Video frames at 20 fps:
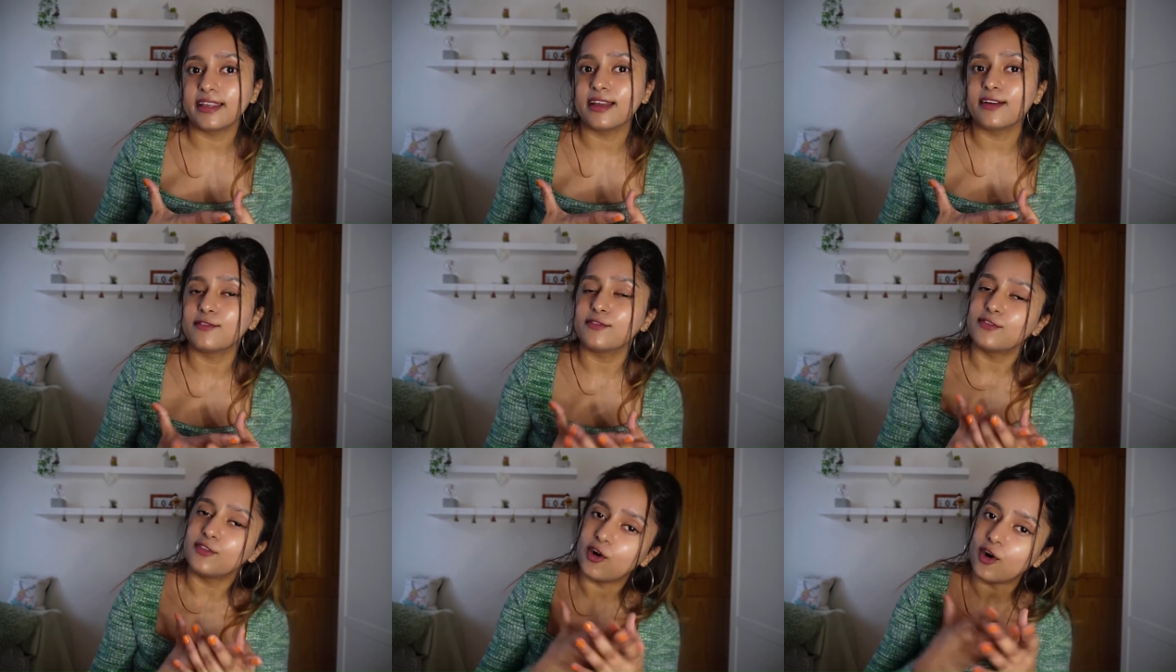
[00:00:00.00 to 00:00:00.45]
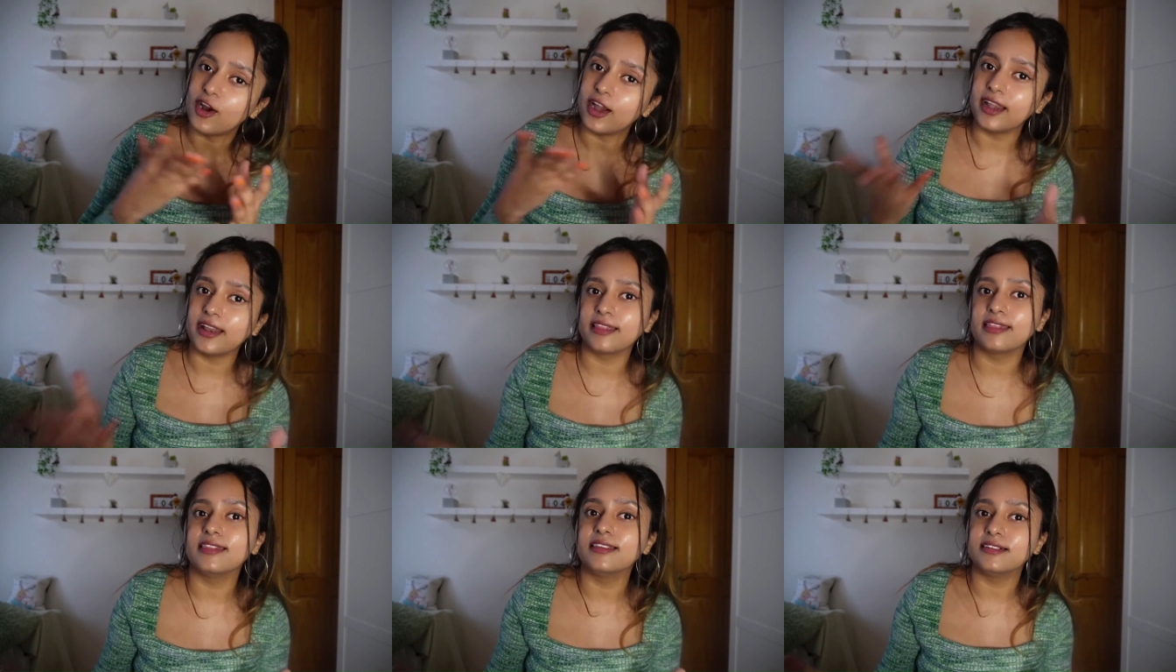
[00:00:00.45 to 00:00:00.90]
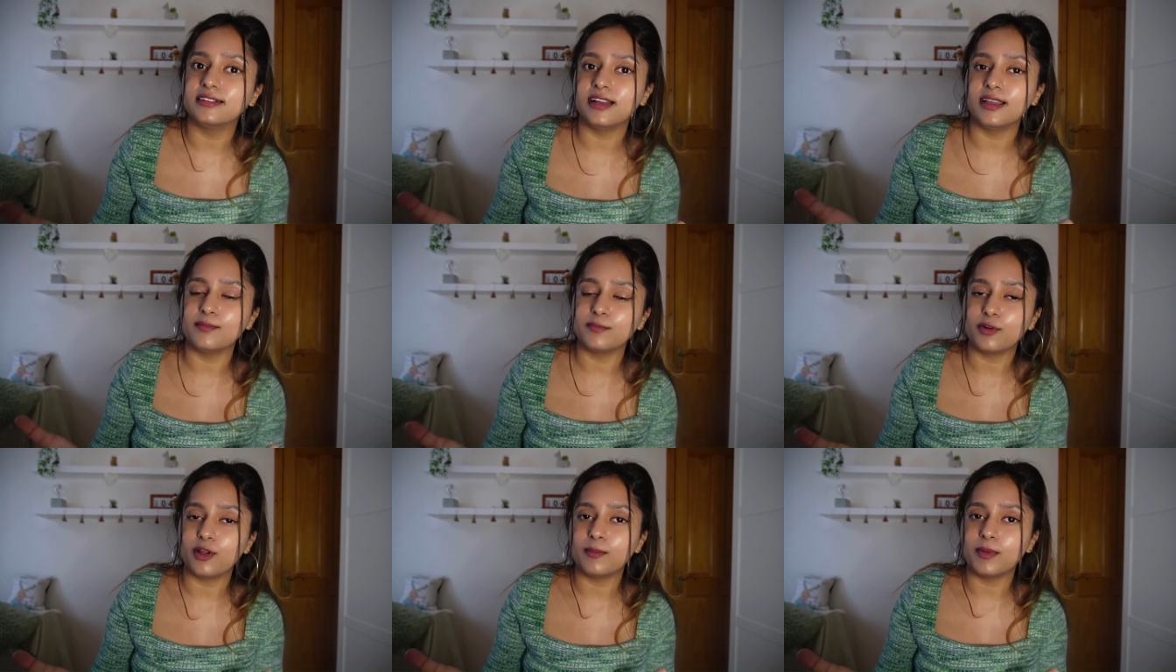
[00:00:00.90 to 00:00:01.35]
for the
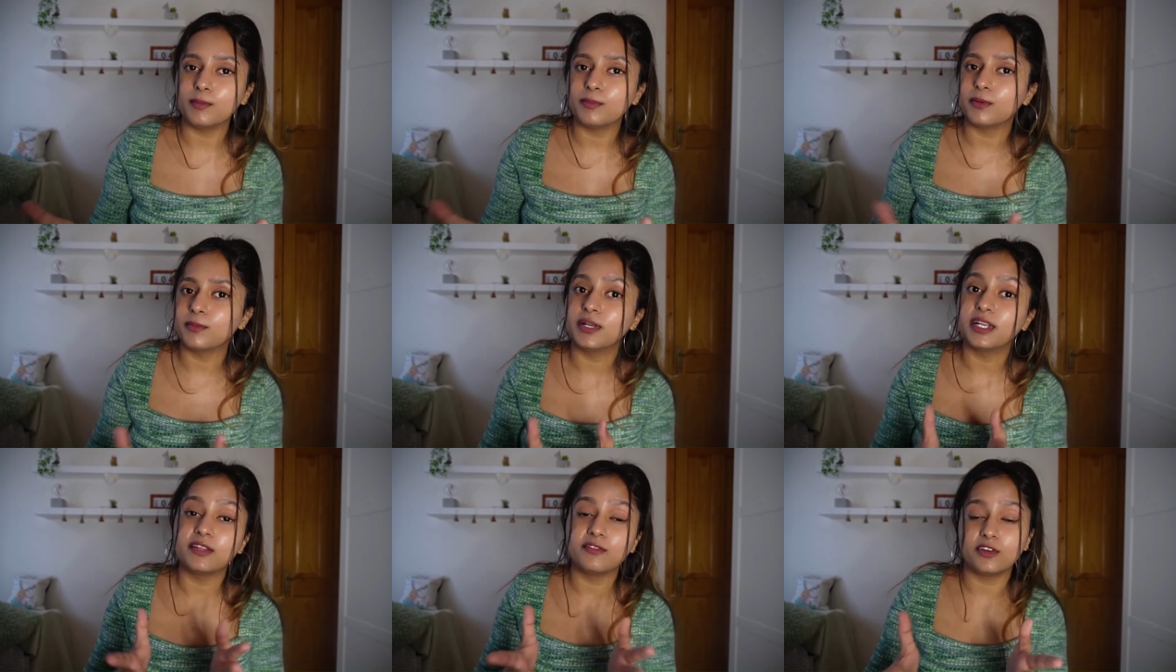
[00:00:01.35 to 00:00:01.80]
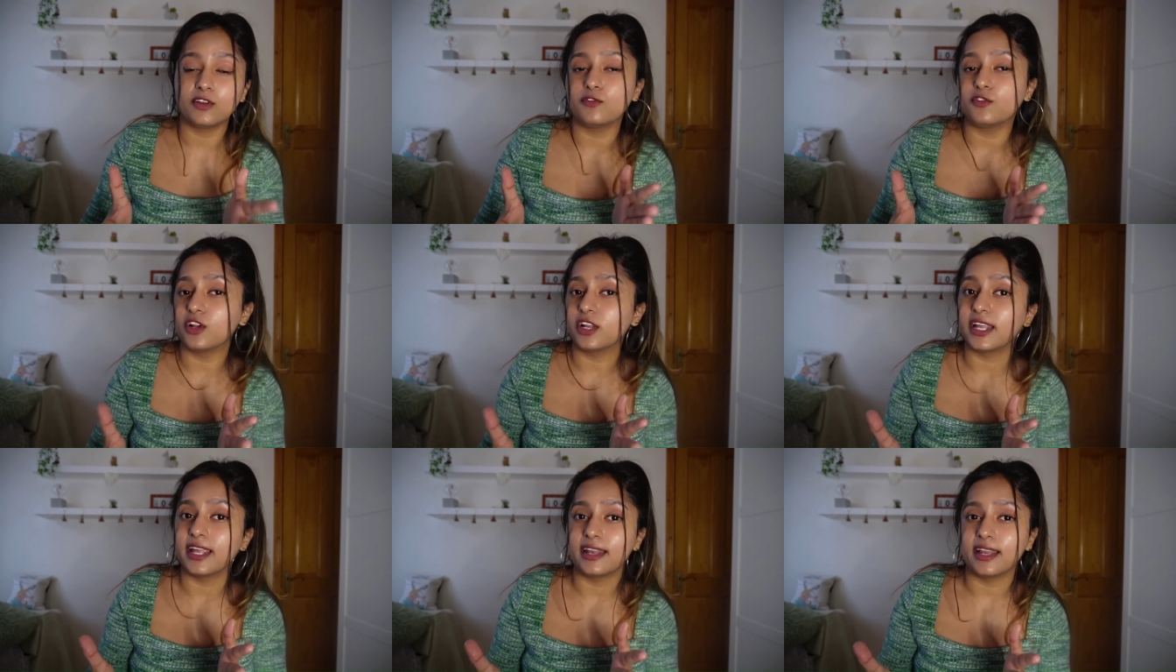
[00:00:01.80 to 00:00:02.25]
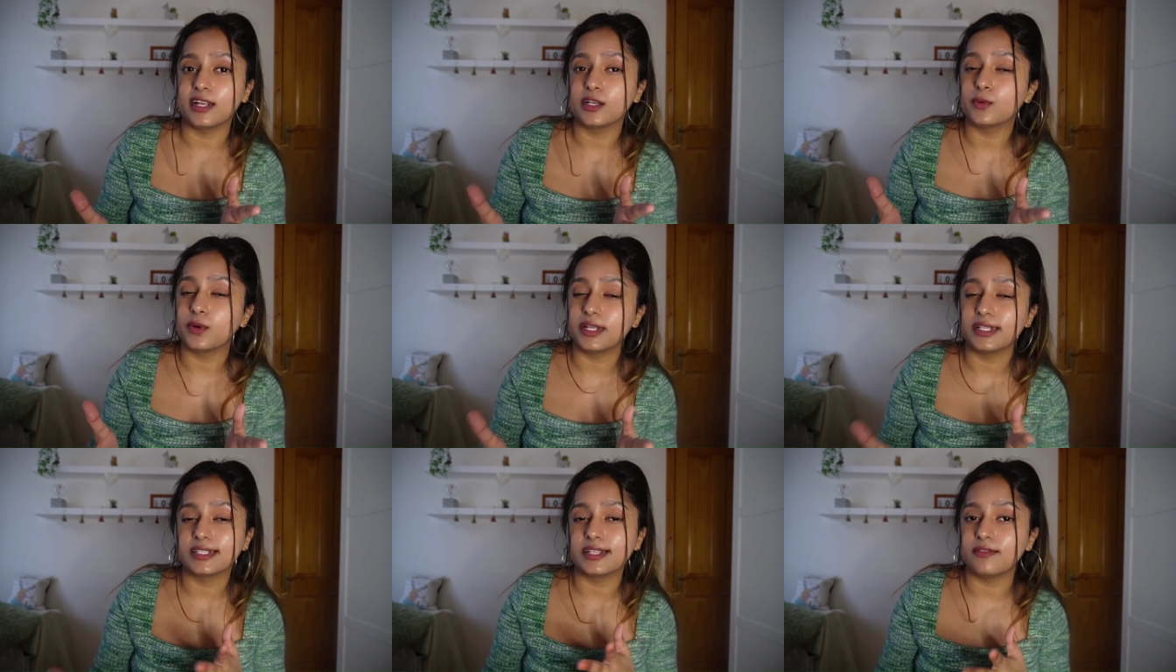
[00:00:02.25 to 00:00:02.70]
employment permit even if you're getting
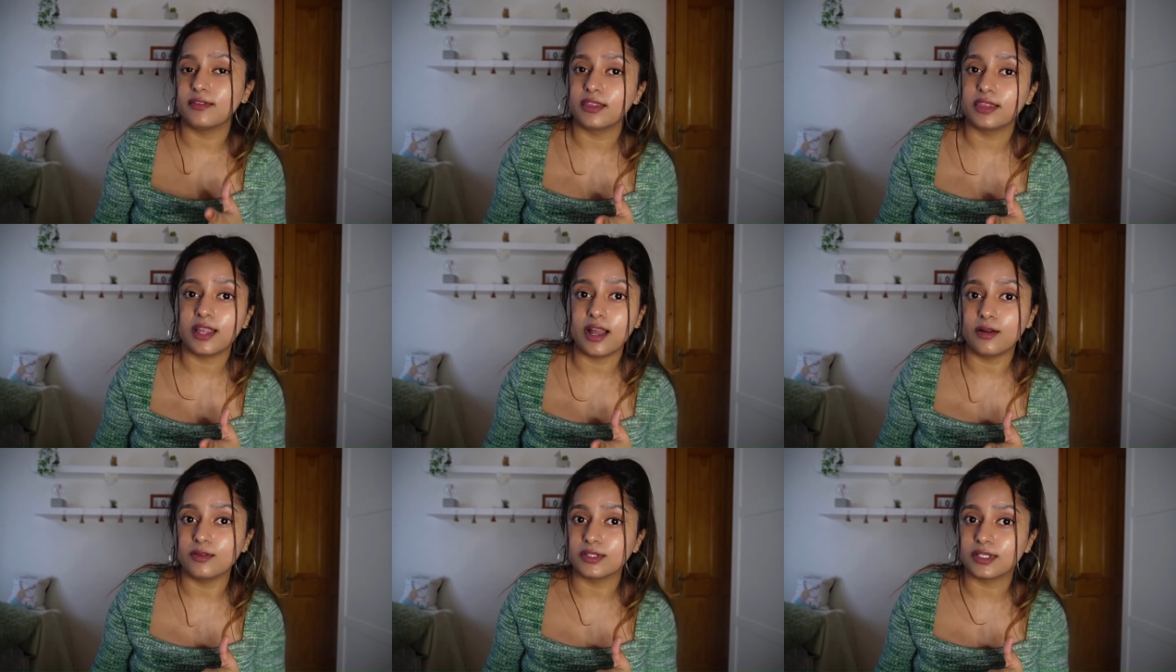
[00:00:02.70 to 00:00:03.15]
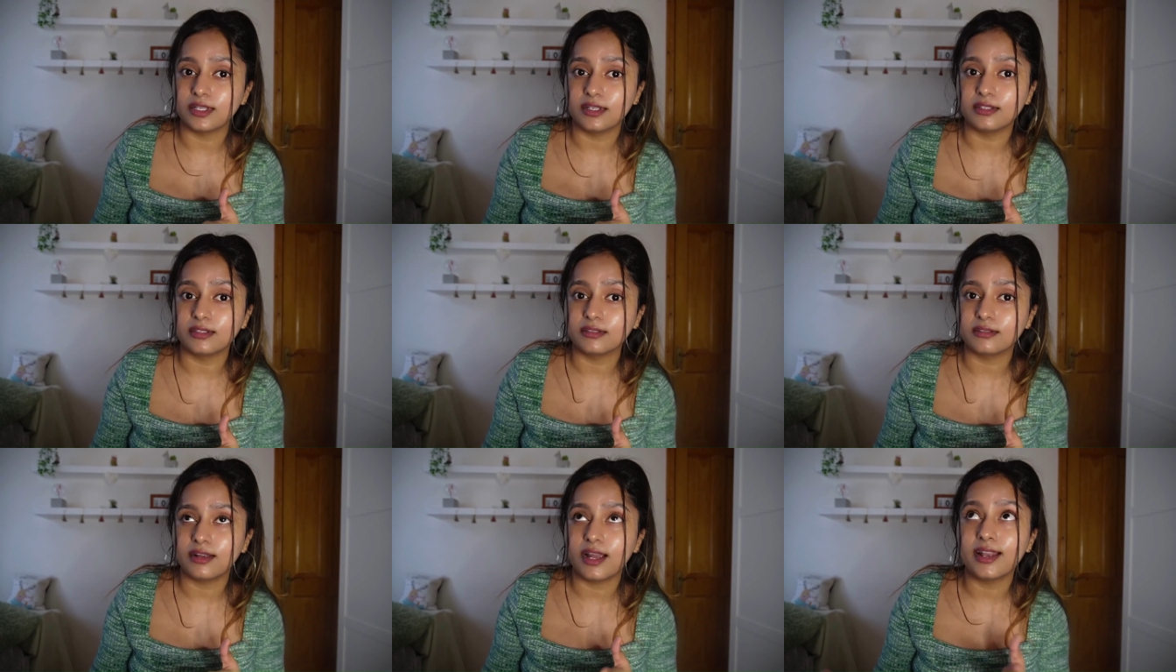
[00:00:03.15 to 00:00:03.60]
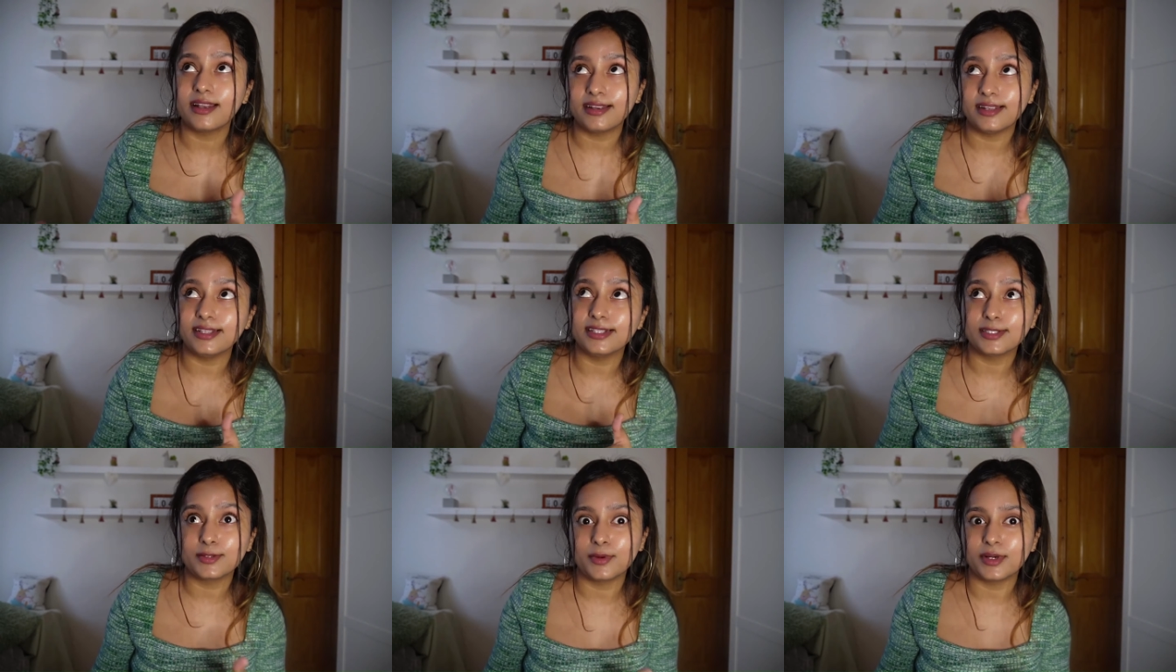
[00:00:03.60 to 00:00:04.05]
at
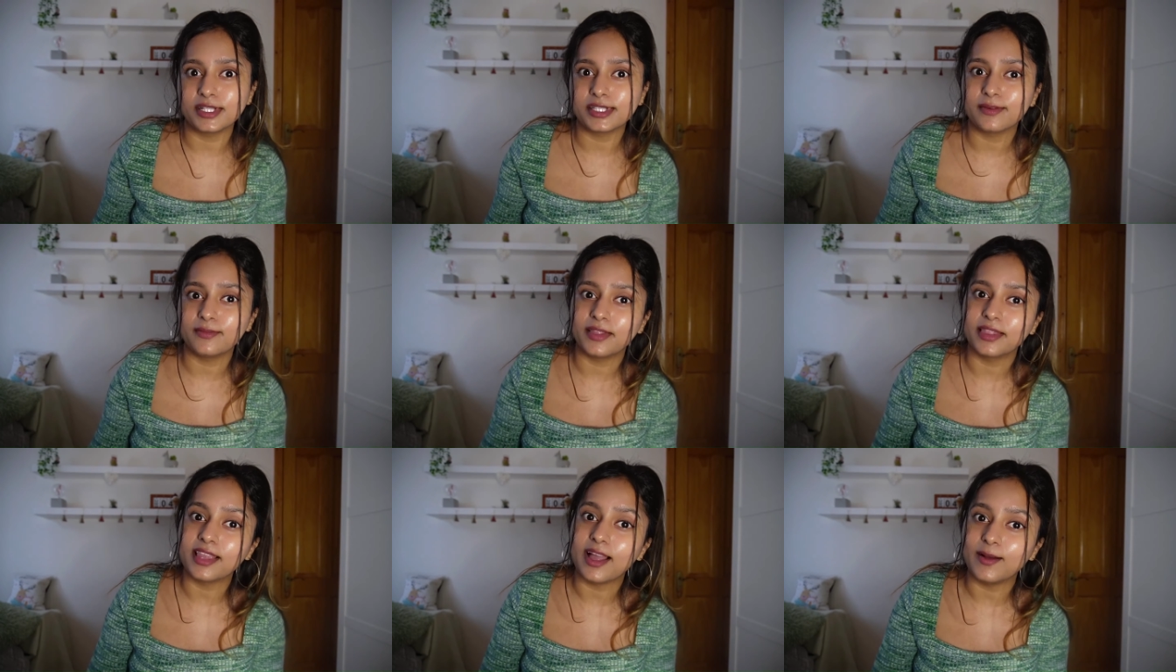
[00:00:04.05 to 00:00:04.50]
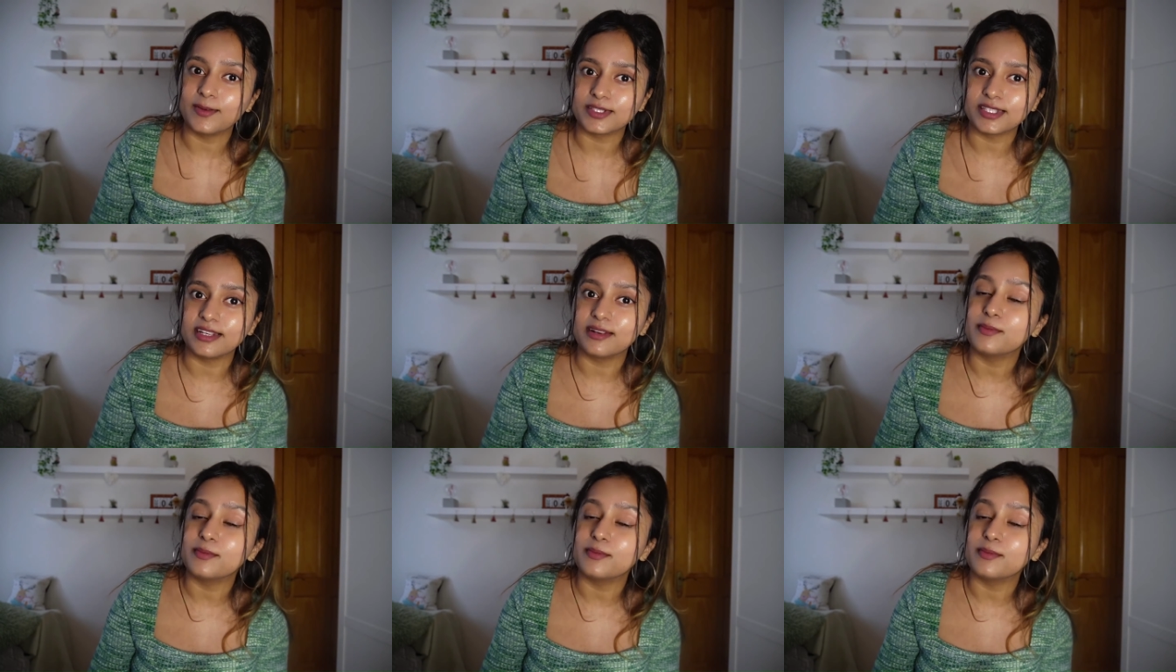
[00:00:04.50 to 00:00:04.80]
least 27,000